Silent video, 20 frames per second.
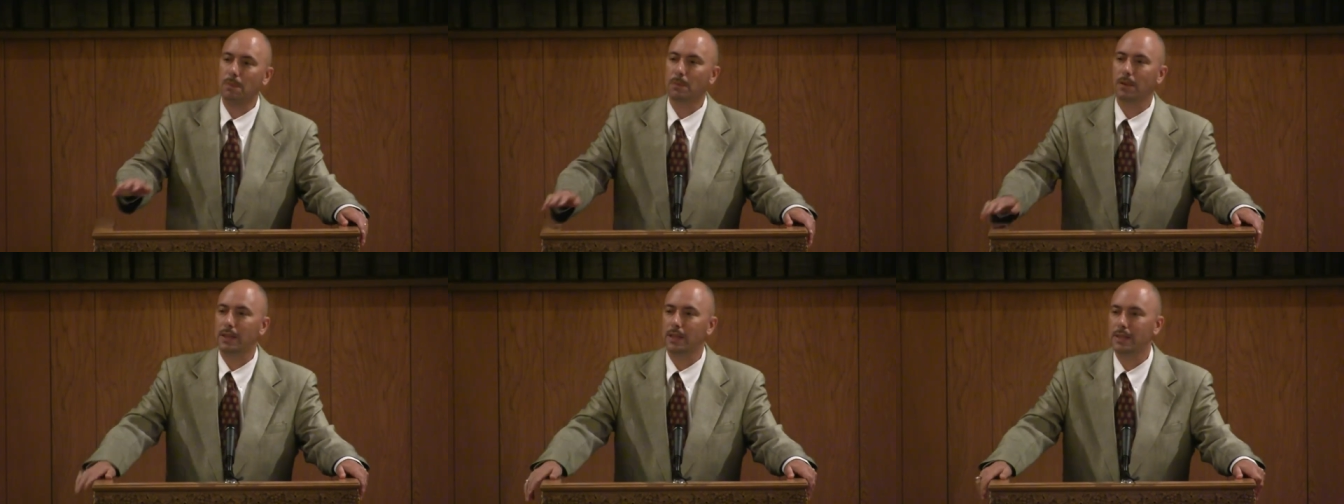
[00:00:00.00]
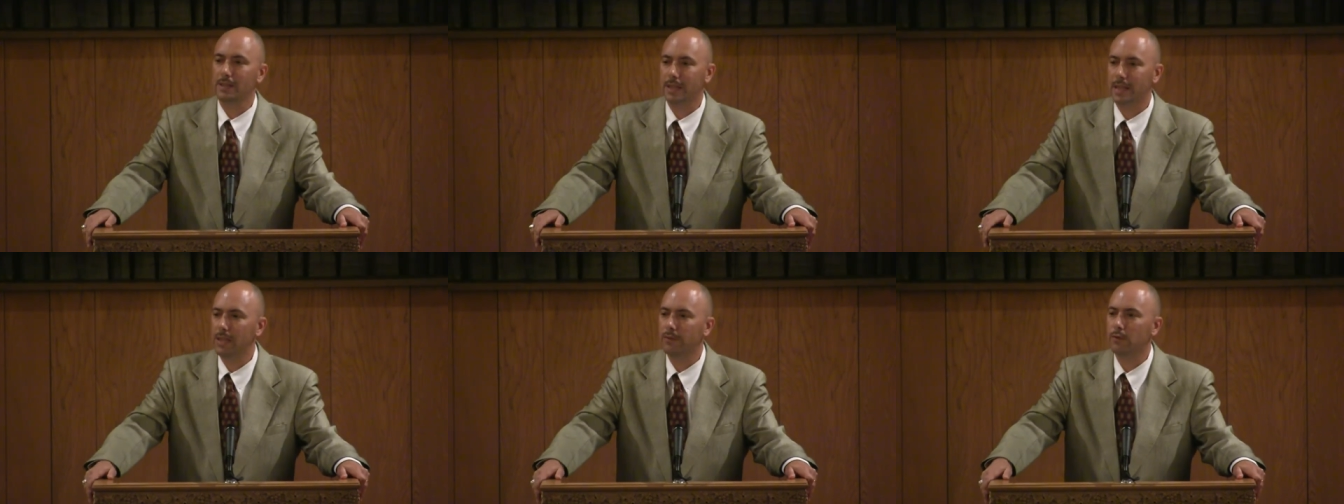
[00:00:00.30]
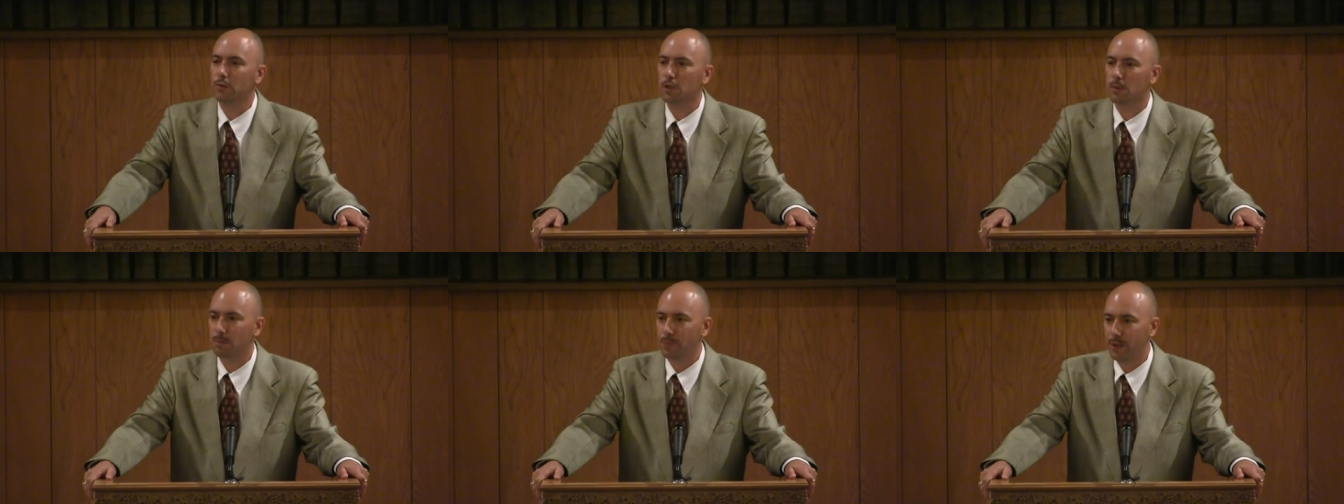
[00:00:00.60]
to these evil
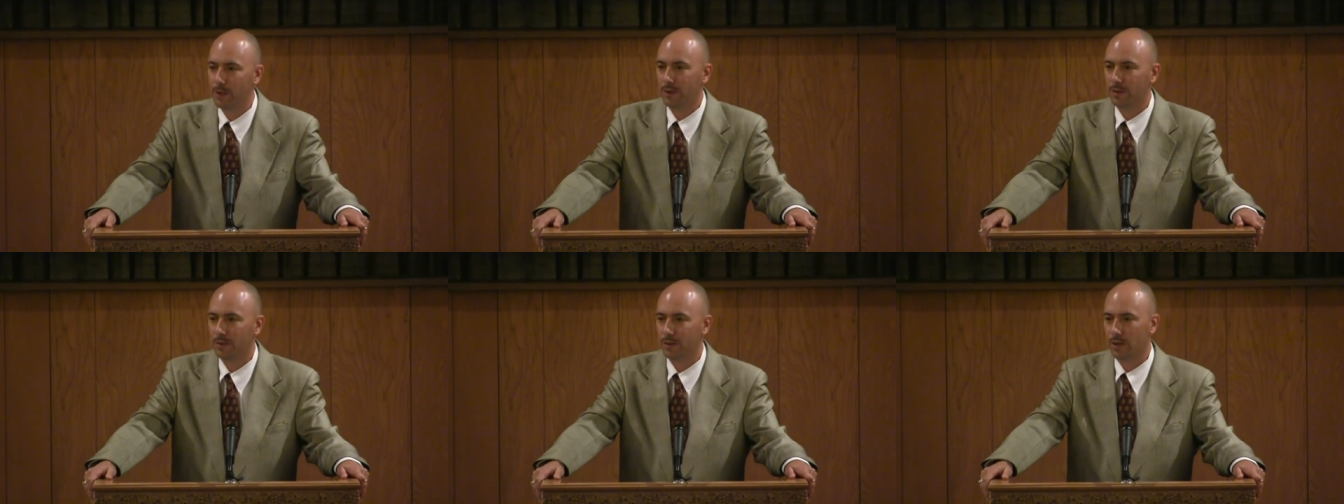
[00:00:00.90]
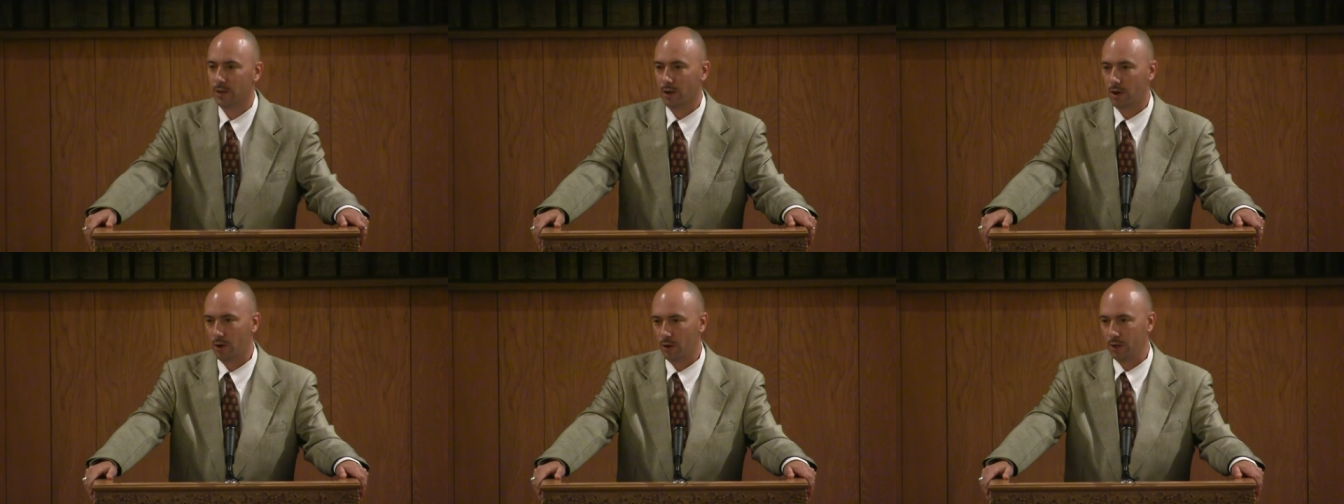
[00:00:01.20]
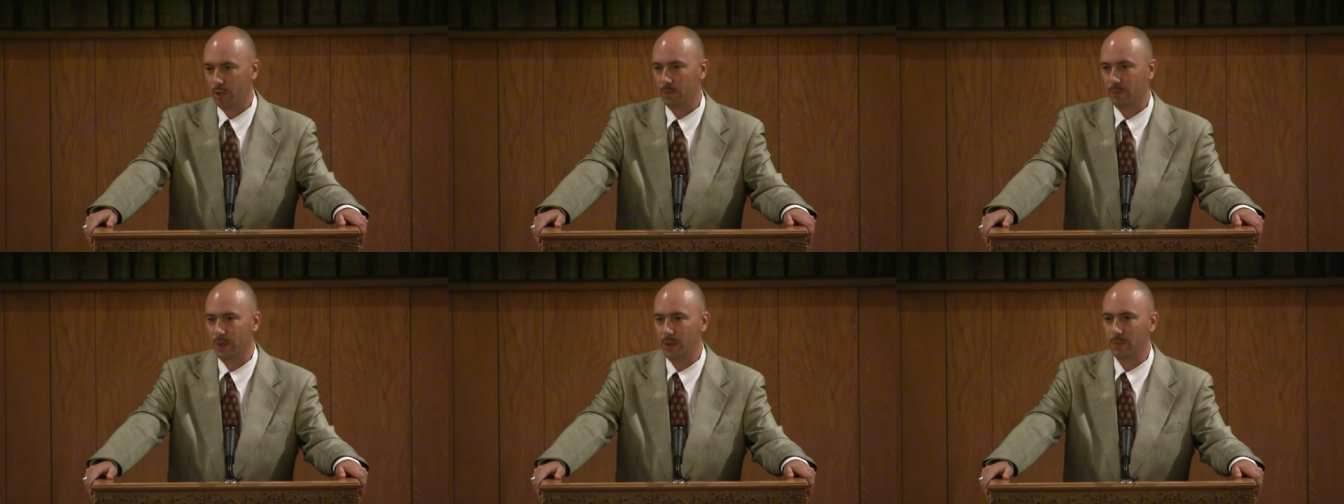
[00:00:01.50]
spirits that are hurting
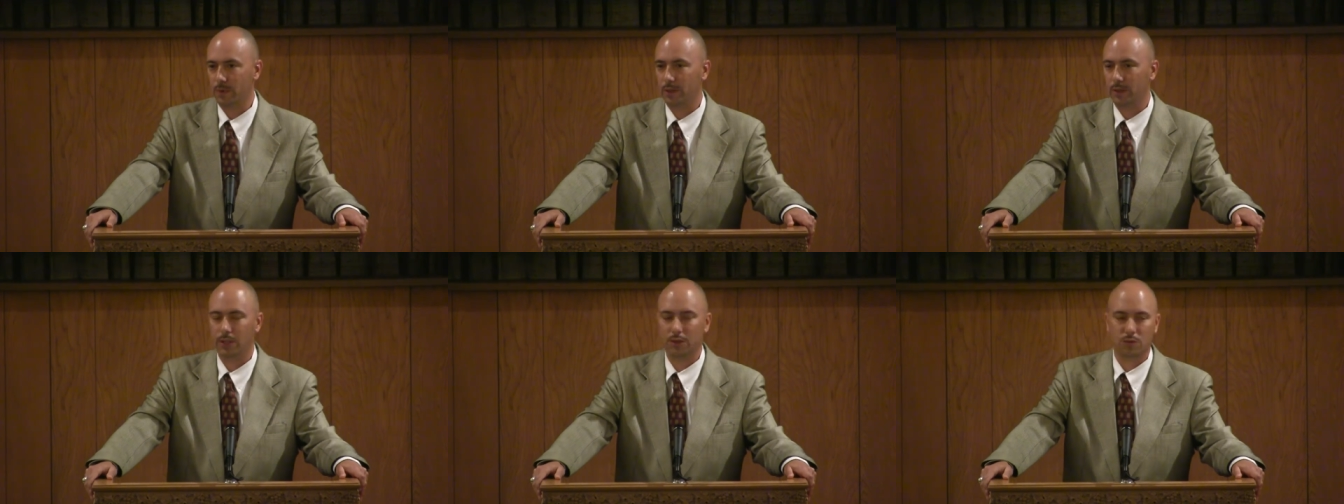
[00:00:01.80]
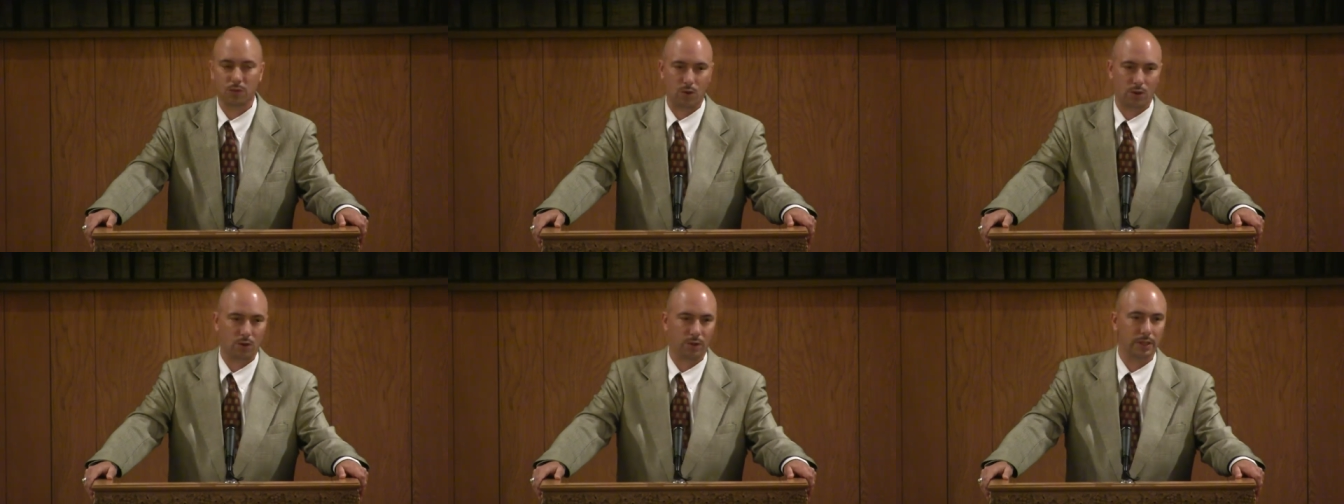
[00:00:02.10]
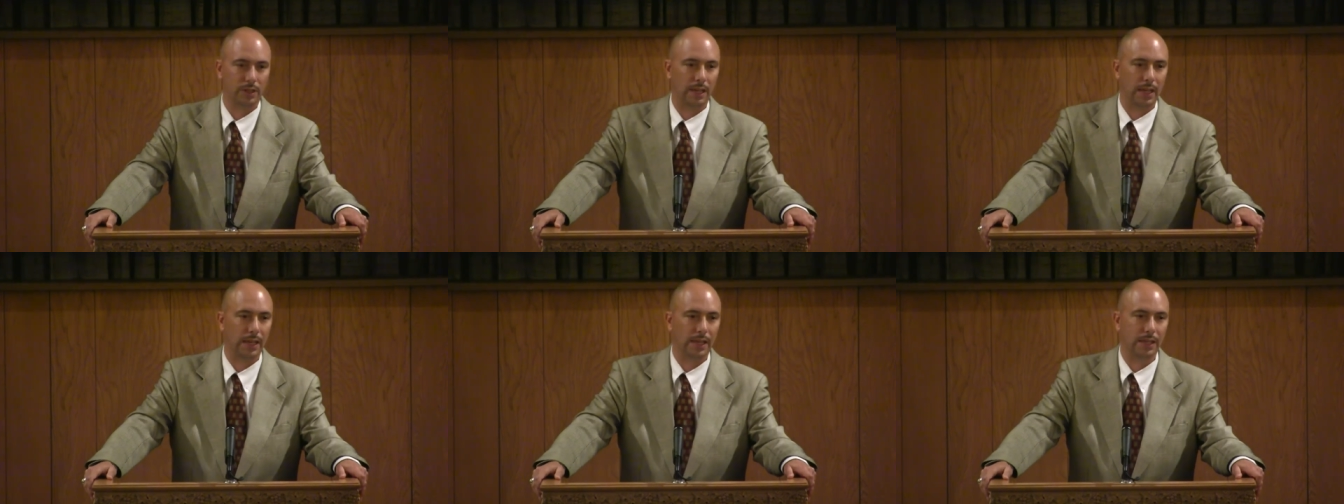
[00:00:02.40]
people in this world
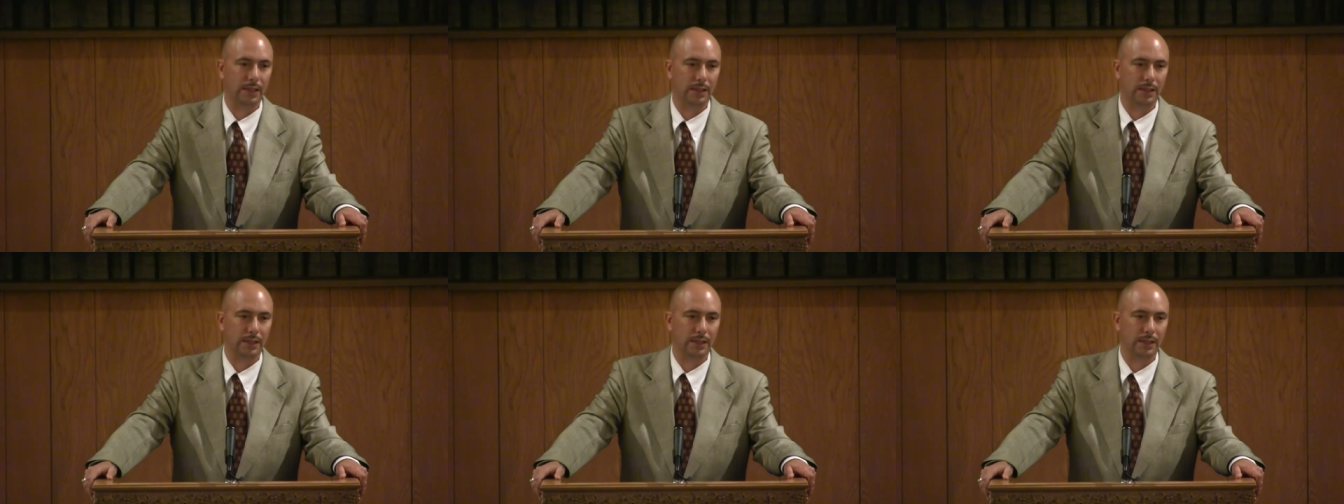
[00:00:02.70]
today.